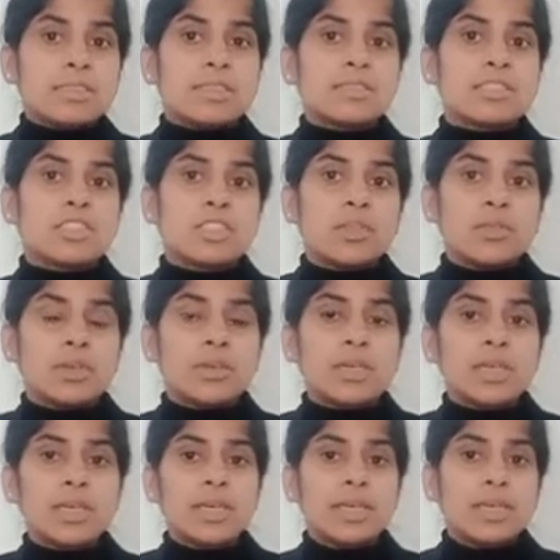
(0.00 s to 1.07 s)
essential
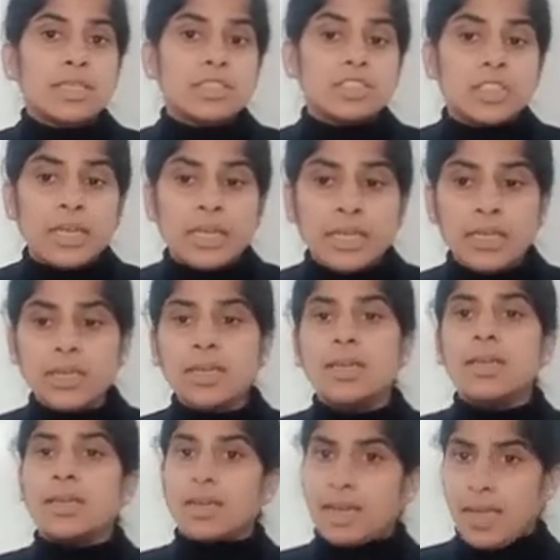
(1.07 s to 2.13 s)
for
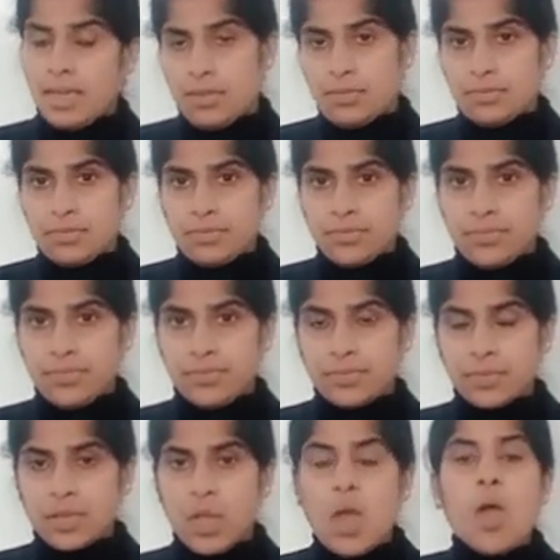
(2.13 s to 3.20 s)
daily life.
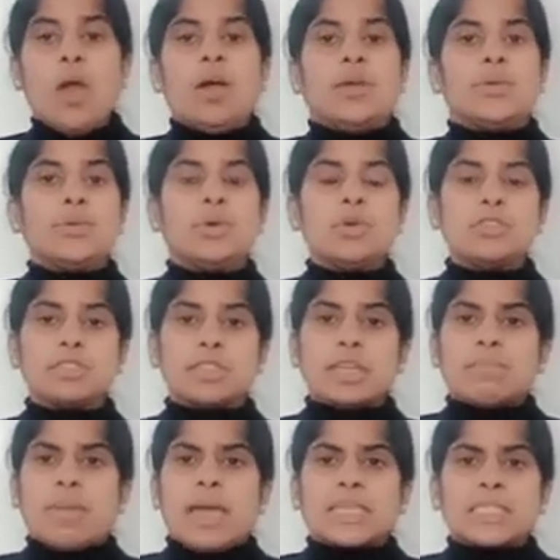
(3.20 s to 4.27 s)
You know
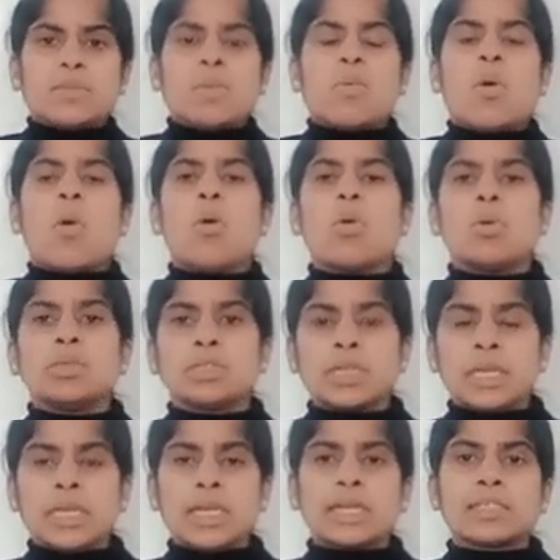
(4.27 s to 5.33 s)
that maximum all
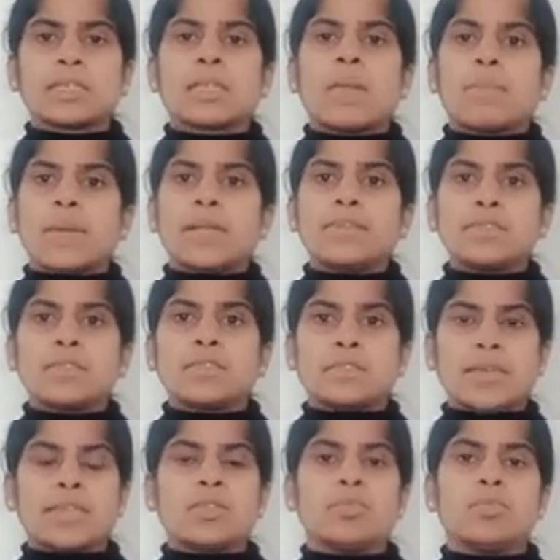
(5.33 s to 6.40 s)
the electrical appliances
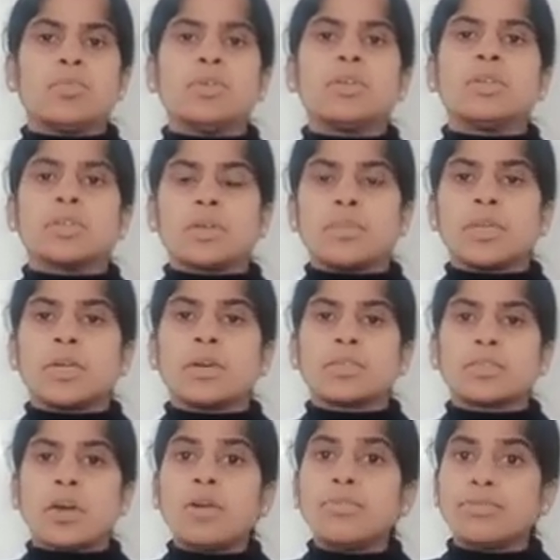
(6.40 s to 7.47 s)
that work
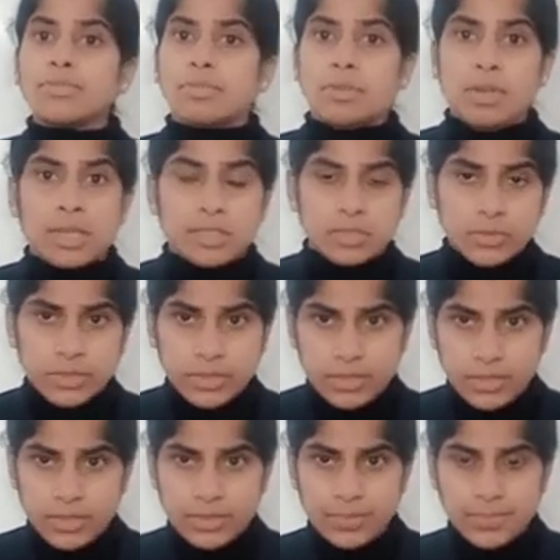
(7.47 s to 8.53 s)
because of electricity.